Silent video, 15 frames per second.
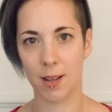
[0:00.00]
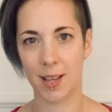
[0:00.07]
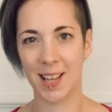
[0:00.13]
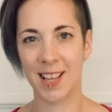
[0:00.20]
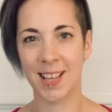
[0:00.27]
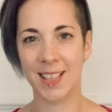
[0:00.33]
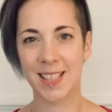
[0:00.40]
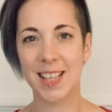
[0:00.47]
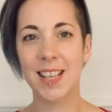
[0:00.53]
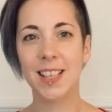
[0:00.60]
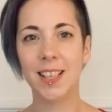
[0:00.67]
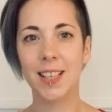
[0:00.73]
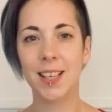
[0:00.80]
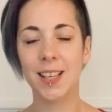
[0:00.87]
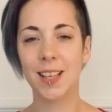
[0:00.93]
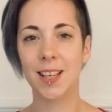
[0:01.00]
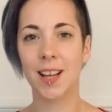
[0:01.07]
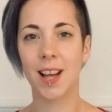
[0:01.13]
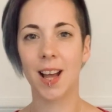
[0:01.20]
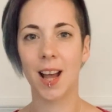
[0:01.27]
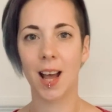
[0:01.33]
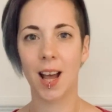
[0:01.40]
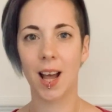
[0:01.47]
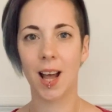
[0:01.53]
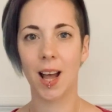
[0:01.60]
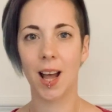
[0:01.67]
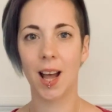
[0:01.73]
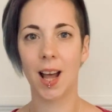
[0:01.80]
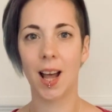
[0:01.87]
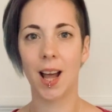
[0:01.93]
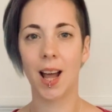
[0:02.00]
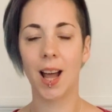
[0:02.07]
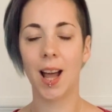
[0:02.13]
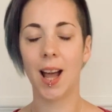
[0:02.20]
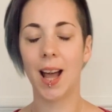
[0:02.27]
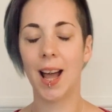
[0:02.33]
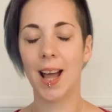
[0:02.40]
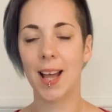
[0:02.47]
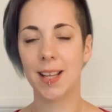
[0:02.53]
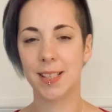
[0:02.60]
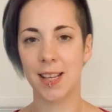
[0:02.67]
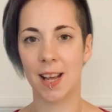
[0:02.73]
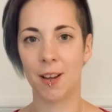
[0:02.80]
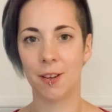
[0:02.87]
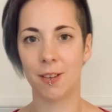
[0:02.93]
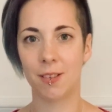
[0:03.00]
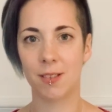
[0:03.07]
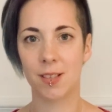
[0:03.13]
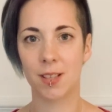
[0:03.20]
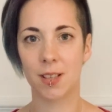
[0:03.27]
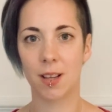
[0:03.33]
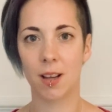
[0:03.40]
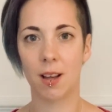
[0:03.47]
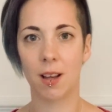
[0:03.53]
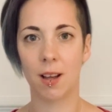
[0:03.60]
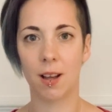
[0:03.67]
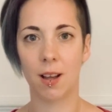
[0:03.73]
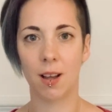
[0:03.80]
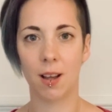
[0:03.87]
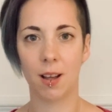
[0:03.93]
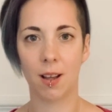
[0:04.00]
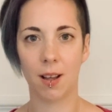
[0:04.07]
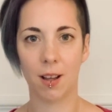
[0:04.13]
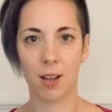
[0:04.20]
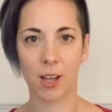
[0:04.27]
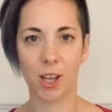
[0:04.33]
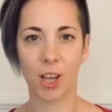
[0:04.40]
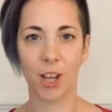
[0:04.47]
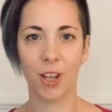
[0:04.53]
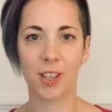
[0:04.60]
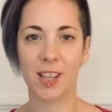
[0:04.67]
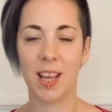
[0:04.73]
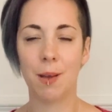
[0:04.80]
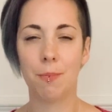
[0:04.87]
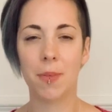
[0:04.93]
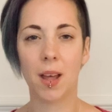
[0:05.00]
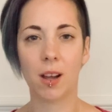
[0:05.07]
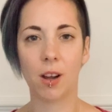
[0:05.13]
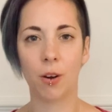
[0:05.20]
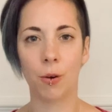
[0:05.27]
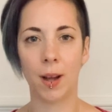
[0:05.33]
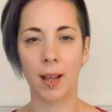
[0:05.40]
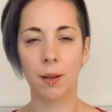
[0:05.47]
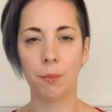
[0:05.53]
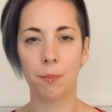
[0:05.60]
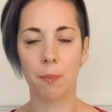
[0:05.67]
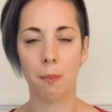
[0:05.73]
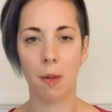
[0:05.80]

and in, and out. Good, keep that going.